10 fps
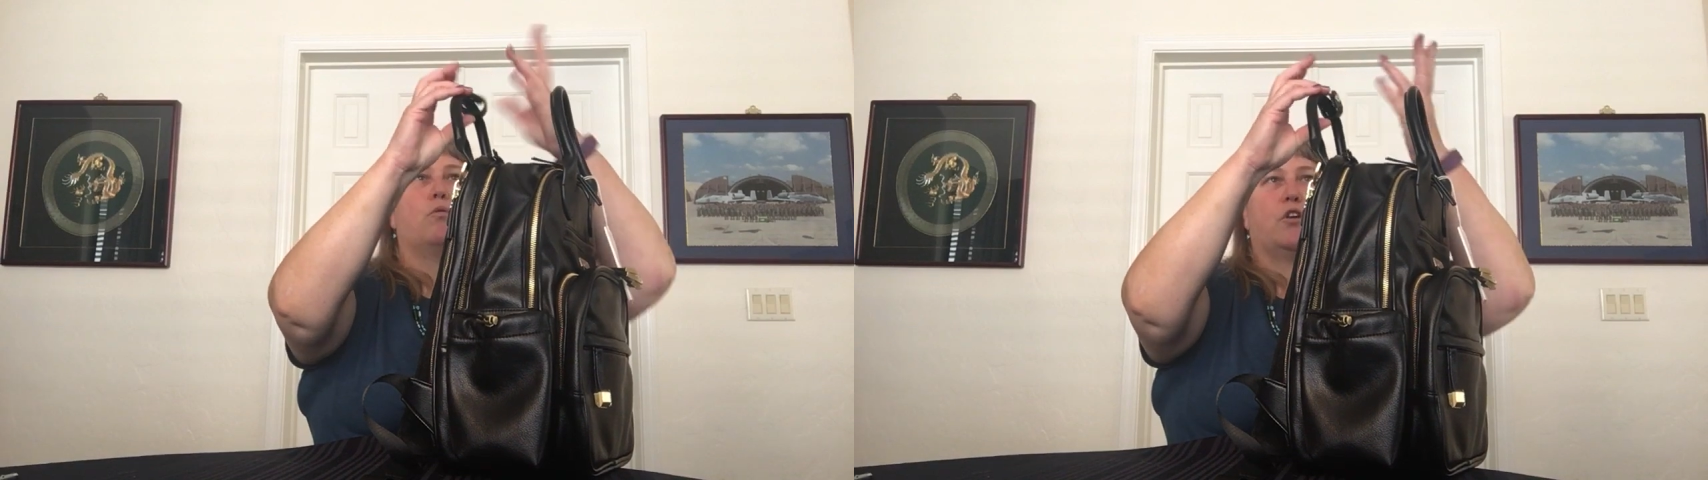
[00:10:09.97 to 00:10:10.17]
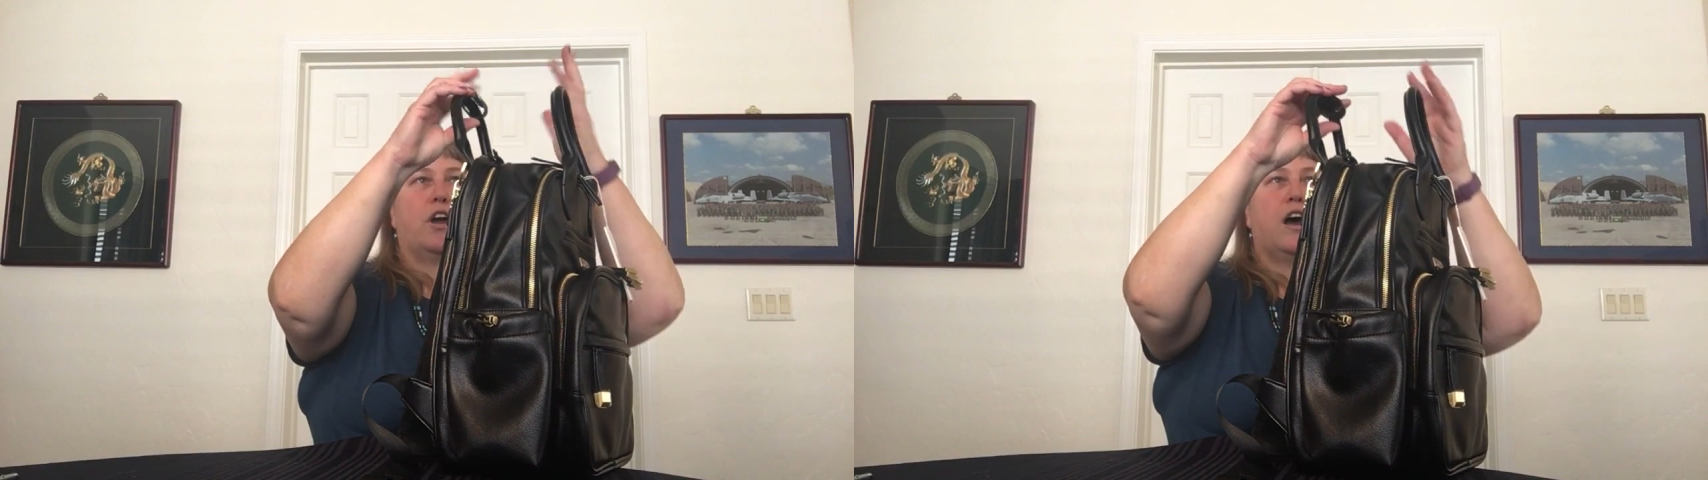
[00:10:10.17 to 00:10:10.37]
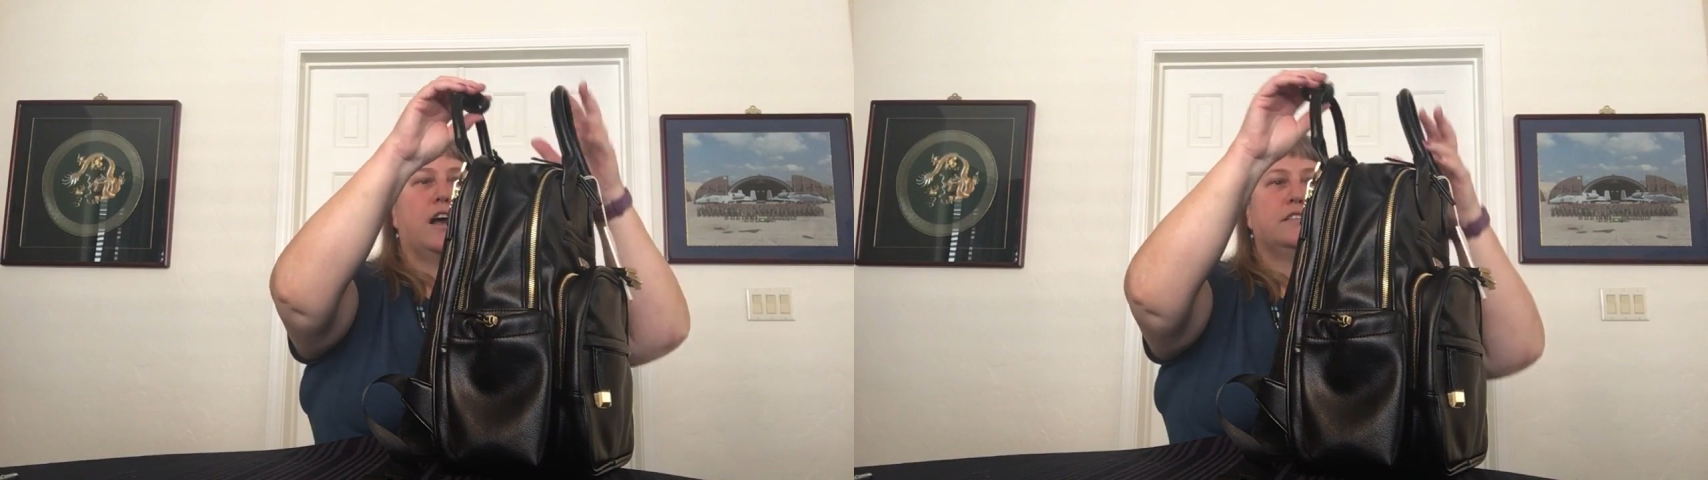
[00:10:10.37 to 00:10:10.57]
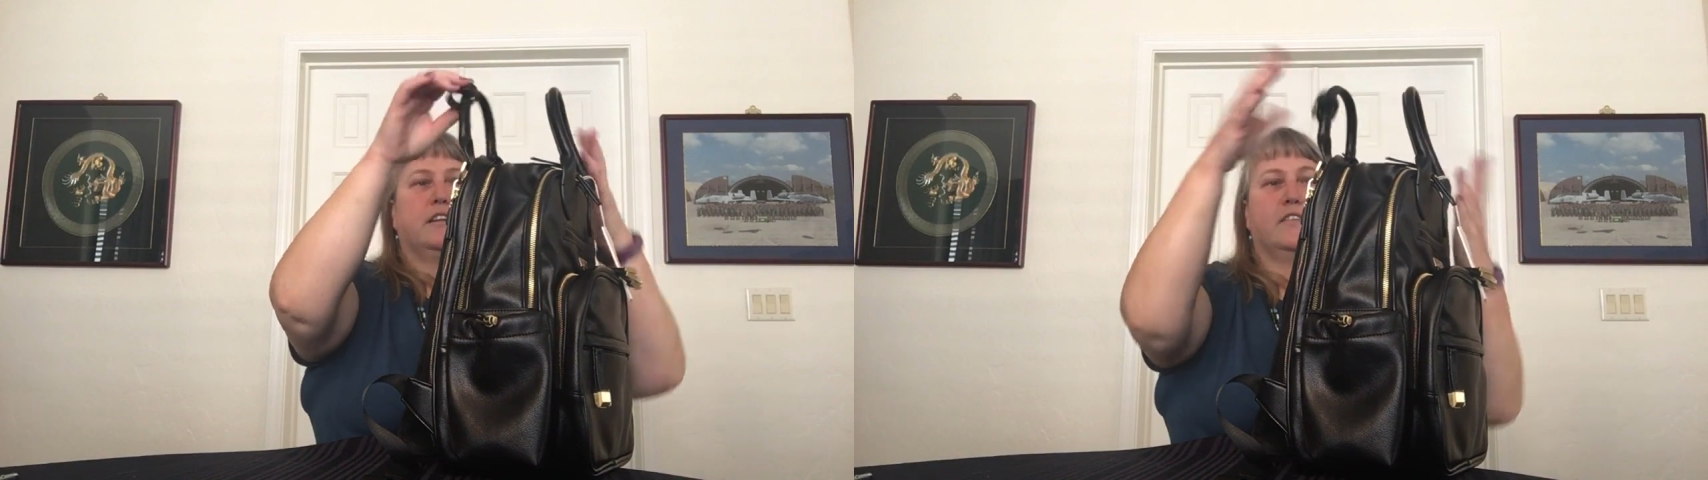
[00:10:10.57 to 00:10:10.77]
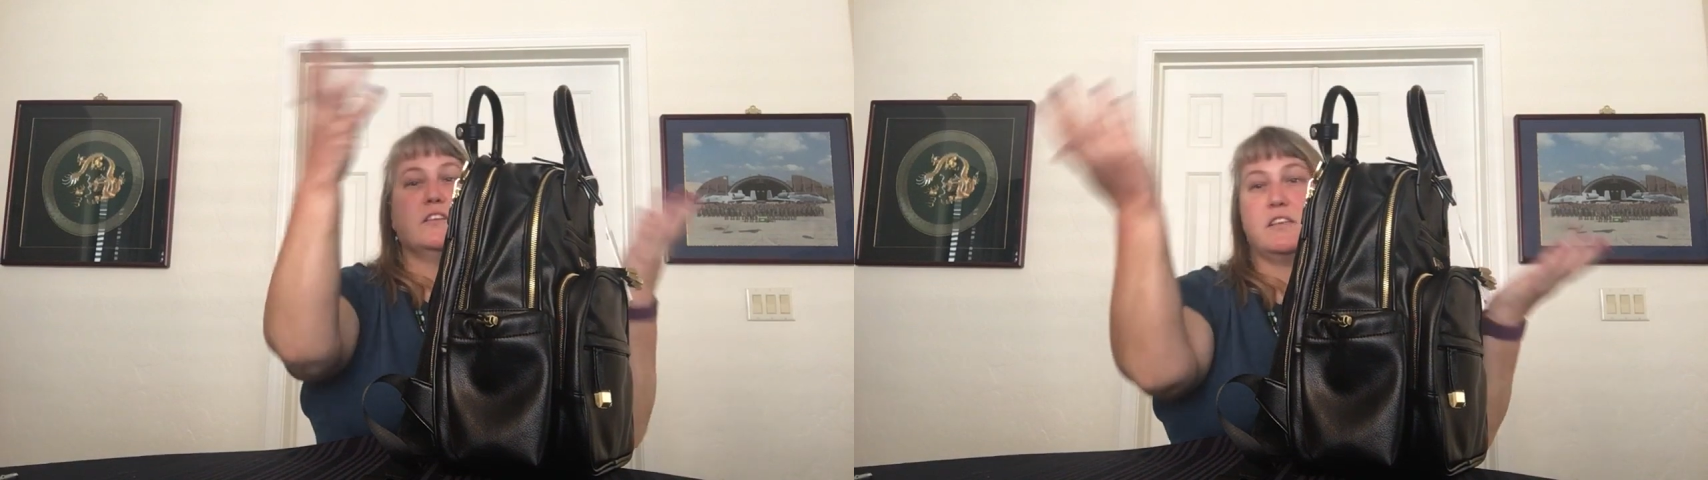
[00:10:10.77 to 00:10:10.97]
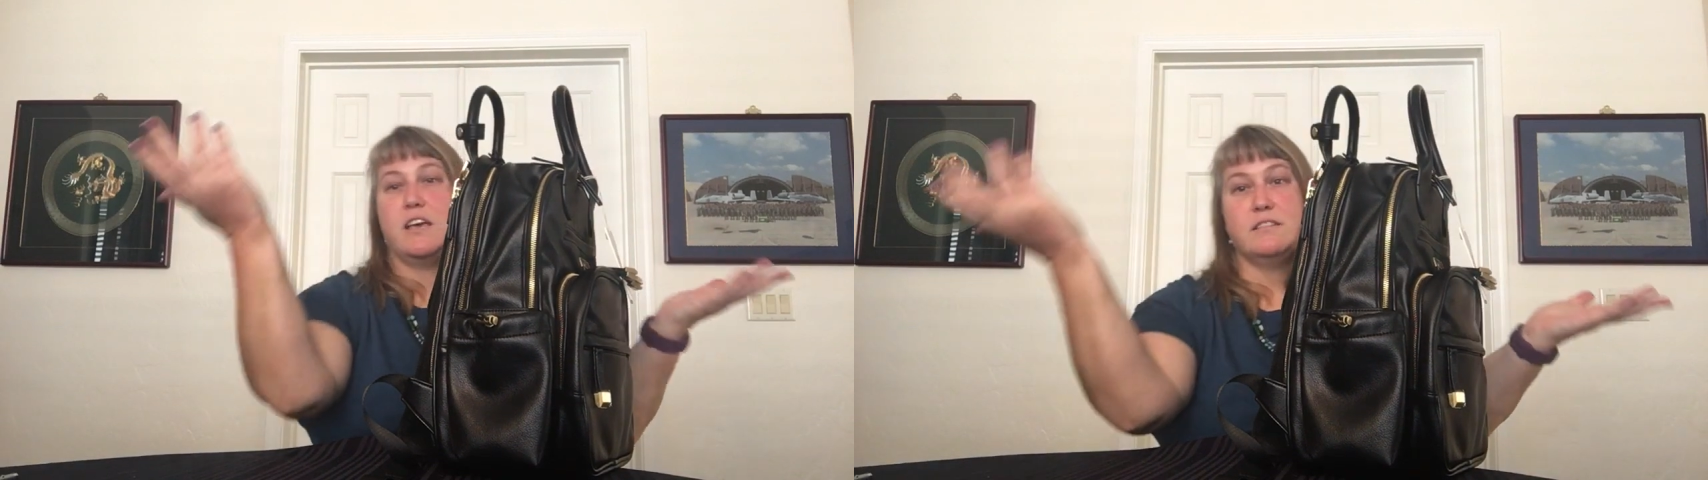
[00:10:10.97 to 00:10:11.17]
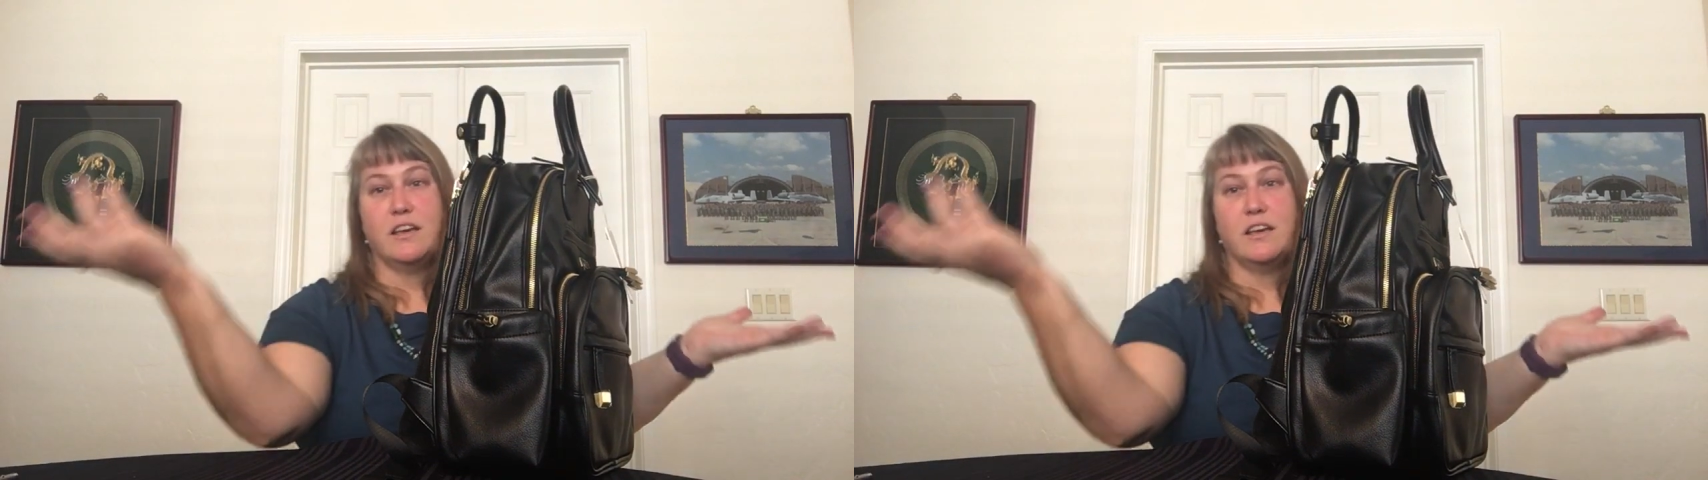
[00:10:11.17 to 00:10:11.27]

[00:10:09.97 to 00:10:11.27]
or not. And in this case,